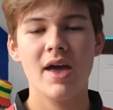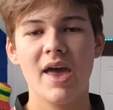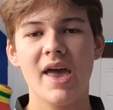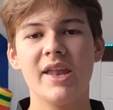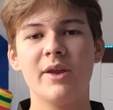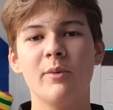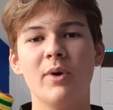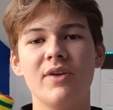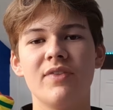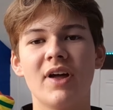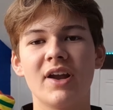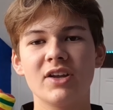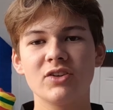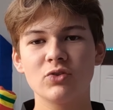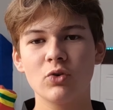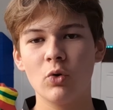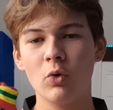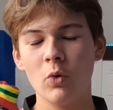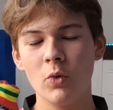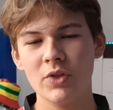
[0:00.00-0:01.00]
Anyway, that is
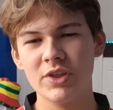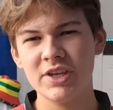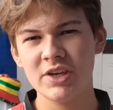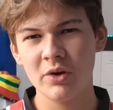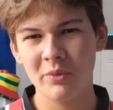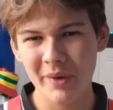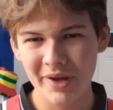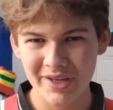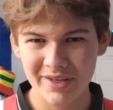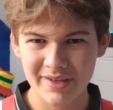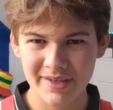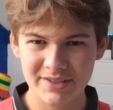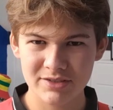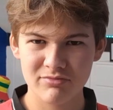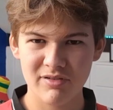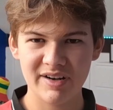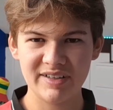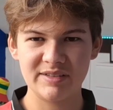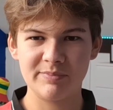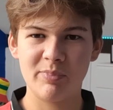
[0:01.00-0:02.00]
all the away kits
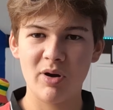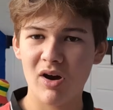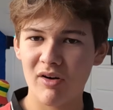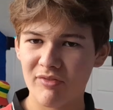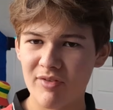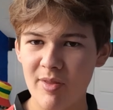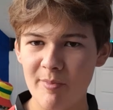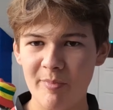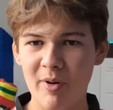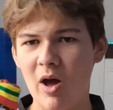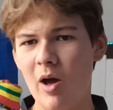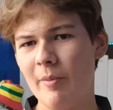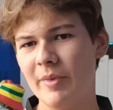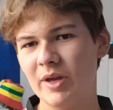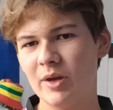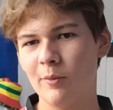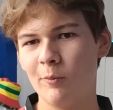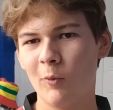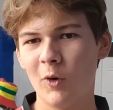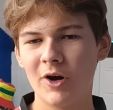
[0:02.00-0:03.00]
ranked apart from the
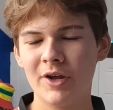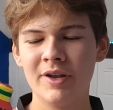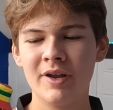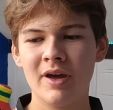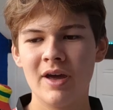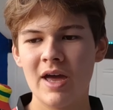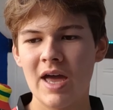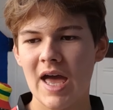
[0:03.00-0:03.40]
Birmingham one,